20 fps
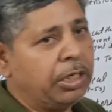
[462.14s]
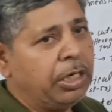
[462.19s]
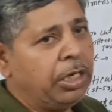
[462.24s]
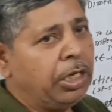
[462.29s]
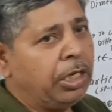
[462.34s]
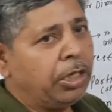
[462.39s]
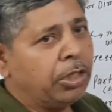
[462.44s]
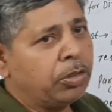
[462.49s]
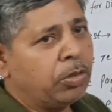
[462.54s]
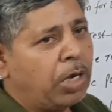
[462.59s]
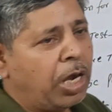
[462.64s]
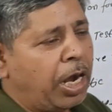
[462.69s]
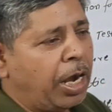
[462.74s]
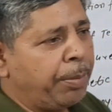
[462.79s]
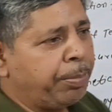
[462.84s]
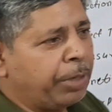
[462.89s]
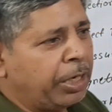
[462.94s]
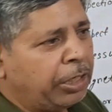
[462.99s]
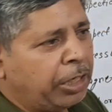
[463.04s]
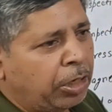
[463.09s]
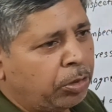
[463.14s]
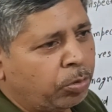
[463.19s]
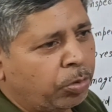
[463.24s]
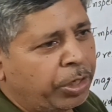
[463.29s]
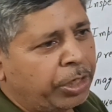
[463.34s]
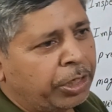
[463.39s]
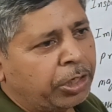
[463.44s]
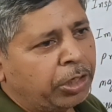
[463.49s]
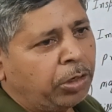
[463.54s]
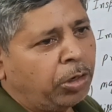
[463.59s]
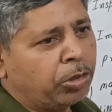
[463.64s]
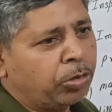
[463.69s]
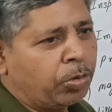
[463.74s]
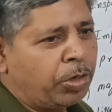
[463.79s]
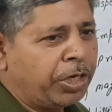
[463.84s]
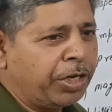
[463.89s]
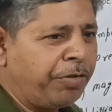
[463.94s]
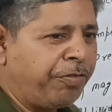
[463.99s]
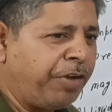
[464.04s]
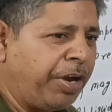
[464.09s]
So after the 20 or
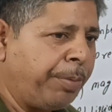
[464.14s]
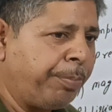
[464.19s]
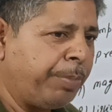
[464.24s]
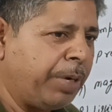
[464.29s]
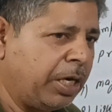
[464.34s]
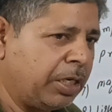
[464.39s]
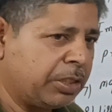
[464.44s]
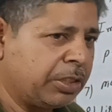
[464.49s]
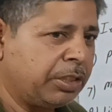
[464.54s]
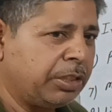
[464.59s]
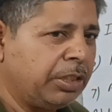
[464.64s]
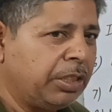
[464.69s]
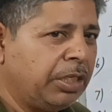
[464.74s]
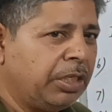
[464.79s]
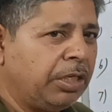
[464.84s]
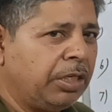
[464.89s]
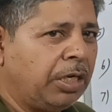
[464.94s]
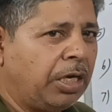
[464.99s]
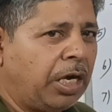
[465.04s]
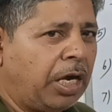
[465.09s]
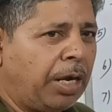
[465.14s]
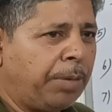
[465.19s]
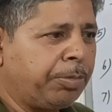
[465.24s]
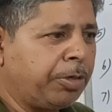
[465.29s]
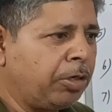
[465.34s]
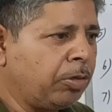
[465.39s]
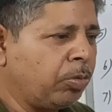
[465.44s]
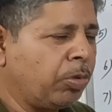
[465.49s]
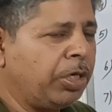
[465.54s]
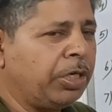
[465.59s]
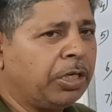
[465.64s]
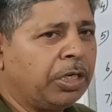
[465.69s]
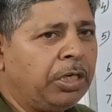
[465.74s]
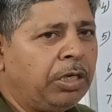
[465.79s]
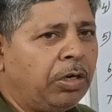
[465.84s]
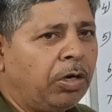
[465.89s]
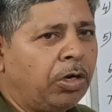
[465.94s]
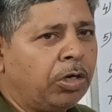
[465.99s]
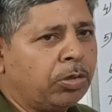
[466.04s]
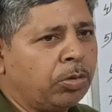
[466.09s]
25 minutes, after 20
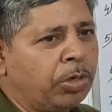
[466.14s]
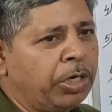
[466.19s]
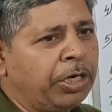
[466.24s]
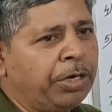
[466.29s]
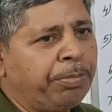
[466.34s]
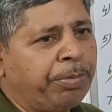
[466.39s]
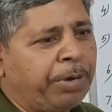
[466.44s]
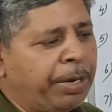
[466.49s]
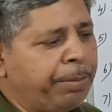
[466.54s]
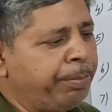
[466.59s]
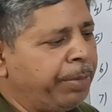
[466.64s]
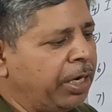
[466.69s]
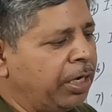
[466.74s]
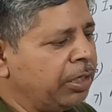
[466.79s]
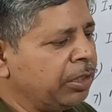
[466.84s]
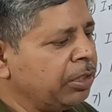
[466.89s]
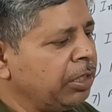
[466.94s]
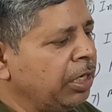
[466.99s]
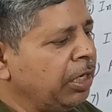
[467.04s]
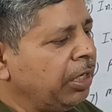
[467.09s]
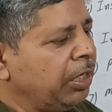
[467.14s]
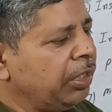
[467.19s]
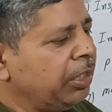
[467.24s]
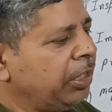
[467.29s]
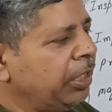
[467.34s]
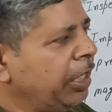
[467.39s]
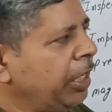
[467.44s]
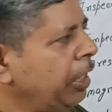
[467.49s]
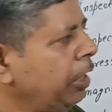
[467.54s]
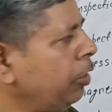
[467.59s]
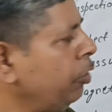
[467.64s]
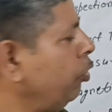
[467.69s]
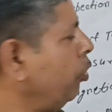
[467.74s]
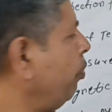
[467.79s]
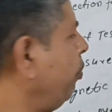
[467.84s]
or 25 minutes, you will